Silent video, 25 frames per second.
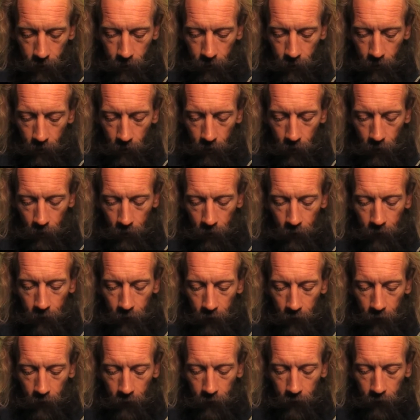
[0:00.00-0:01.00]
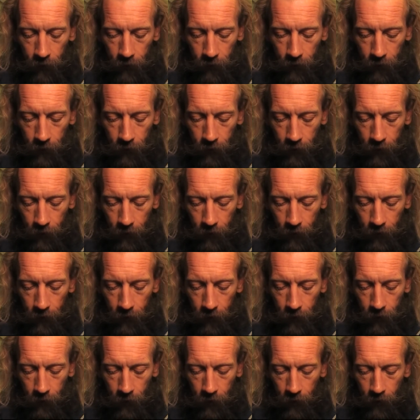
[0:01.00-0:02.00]
a lot of sense
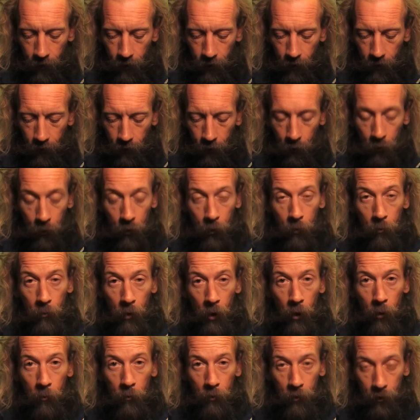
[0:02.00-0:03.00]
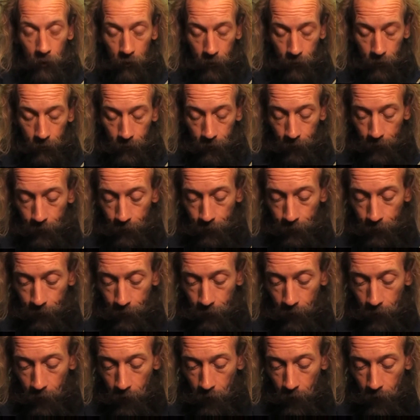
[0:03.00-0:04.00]
so at the moment
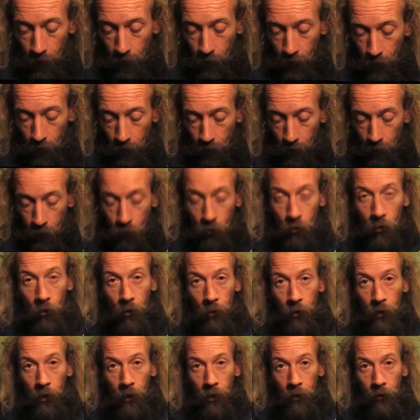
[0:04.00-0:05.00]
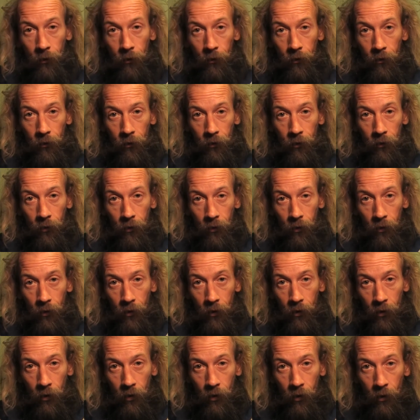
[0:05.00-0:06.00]
the truth is
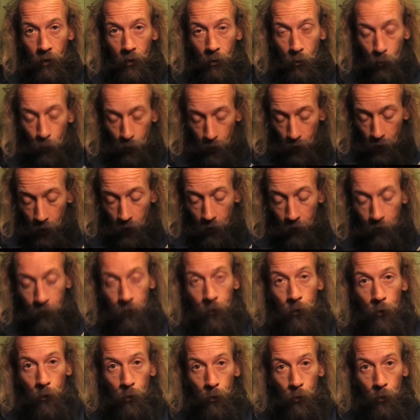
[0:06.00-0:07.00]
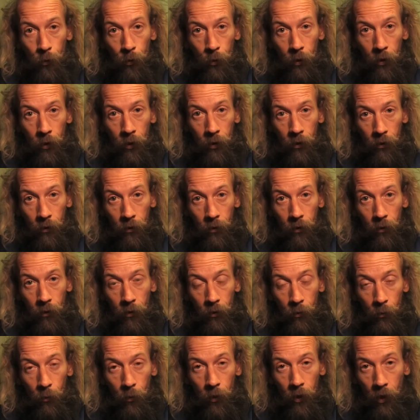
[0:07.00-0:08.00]
we are few
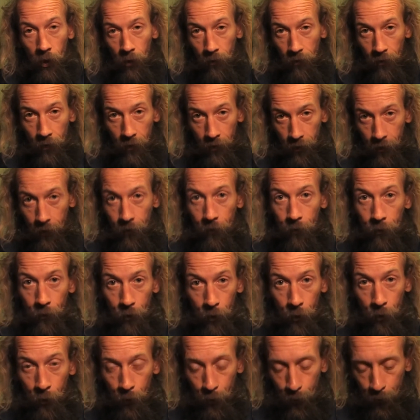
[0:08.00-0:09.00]
we are very few